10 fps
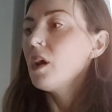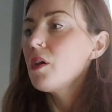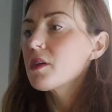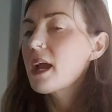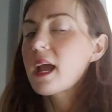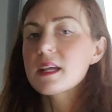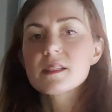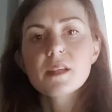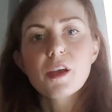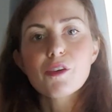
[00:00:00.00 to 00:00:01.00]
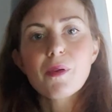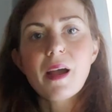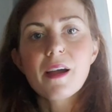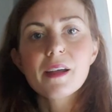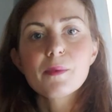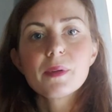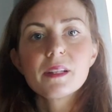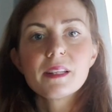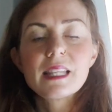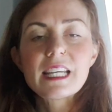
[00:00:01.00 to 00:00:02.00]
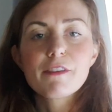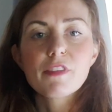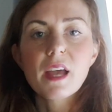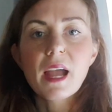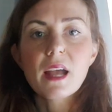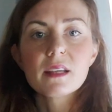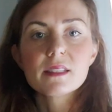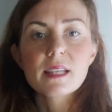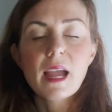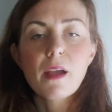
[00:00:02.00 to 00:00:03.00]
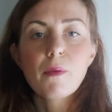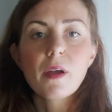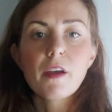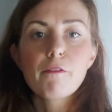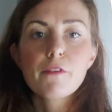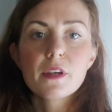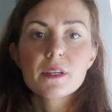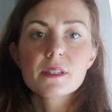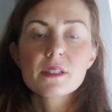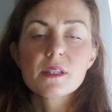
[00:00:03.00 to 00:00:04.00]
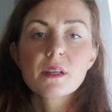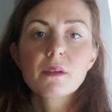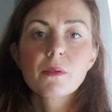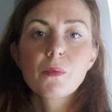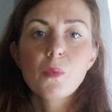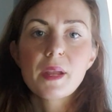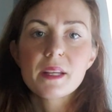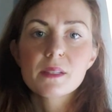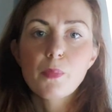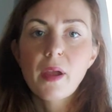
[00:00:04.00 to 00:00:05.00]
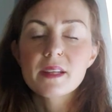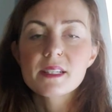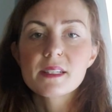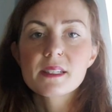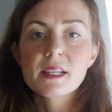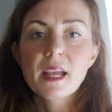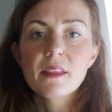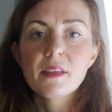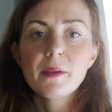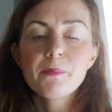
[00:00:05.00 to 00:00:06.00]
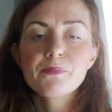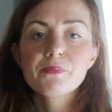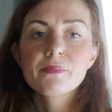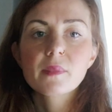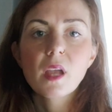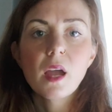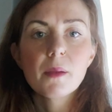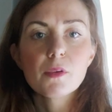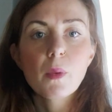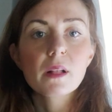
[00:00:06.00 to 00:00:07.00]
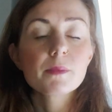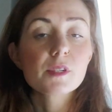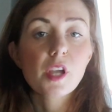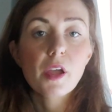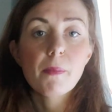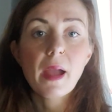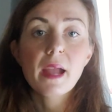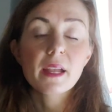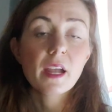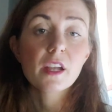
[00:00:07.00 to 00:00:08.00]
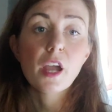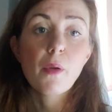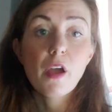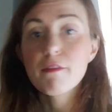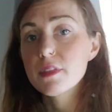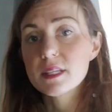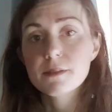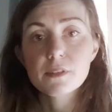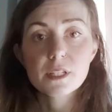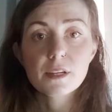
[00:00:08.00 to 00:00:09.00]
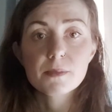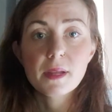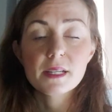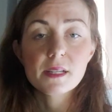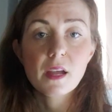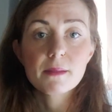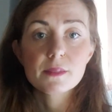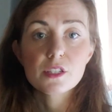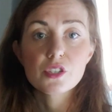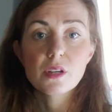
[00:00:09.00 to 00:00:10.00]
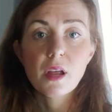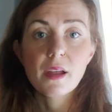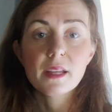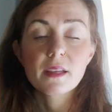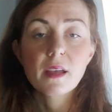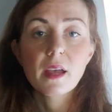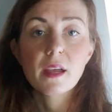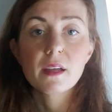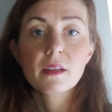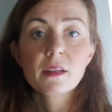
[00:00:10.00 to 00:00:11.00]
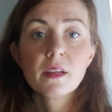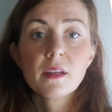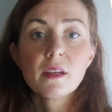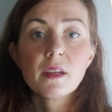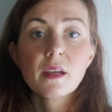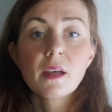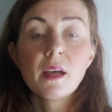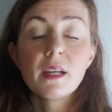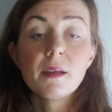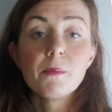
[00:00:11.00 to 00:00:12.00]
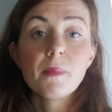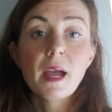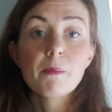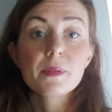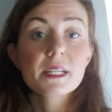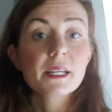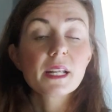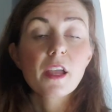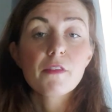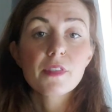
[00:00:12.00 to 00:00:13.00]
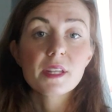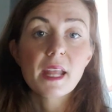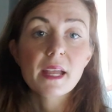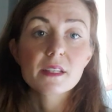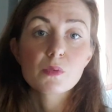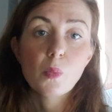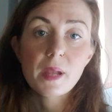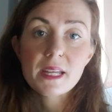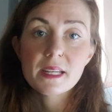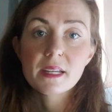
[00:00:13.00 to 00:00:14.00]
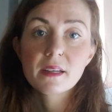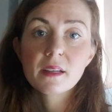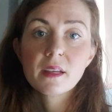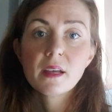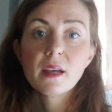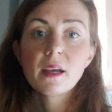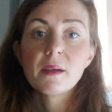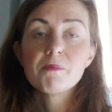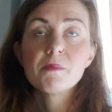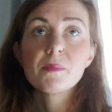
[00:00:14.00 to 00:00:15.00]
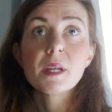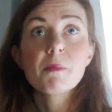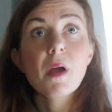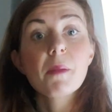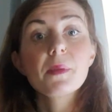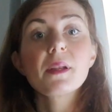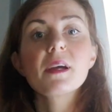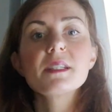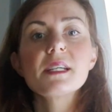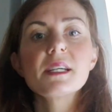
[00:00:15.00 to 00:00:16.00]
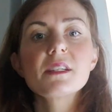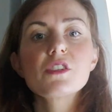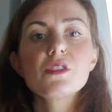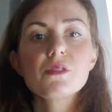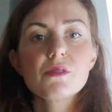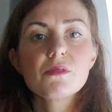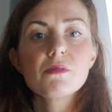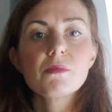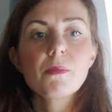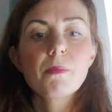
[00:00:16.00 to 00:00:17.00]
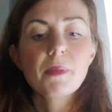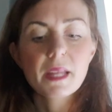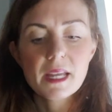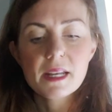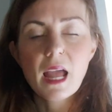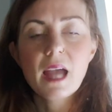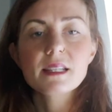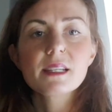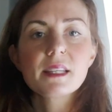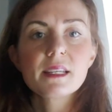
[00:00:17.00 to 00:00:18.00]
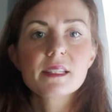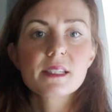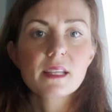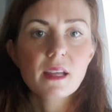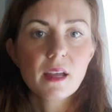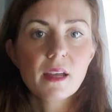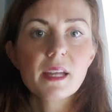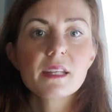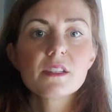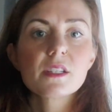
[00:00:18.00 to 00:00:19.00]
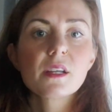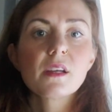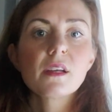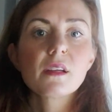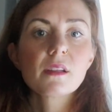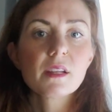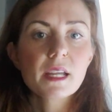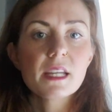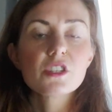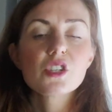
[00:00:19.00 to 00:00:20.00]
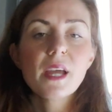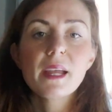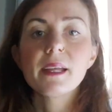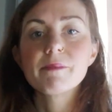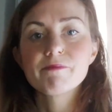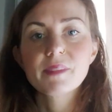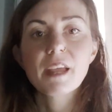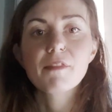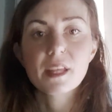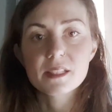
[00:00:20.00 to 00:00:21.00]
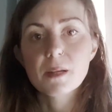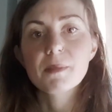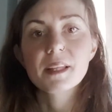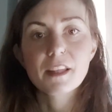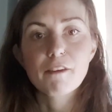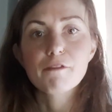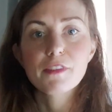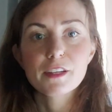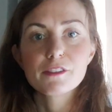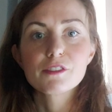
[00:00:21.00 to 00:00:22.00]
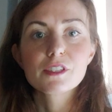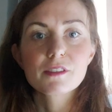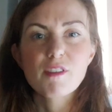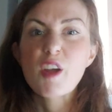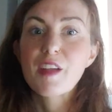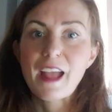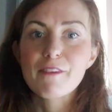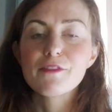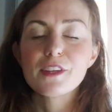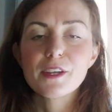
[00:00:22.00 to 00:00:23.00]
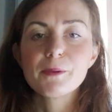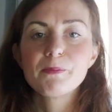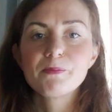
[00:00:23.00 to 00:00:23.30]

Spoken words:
Okay, so I will leave that as our first week's practice together. You're welcome to go back and go over this video as many times as you like, and particularly over the next week. It might be an idea to begin adding this into each day, if that's something that feels okay for you.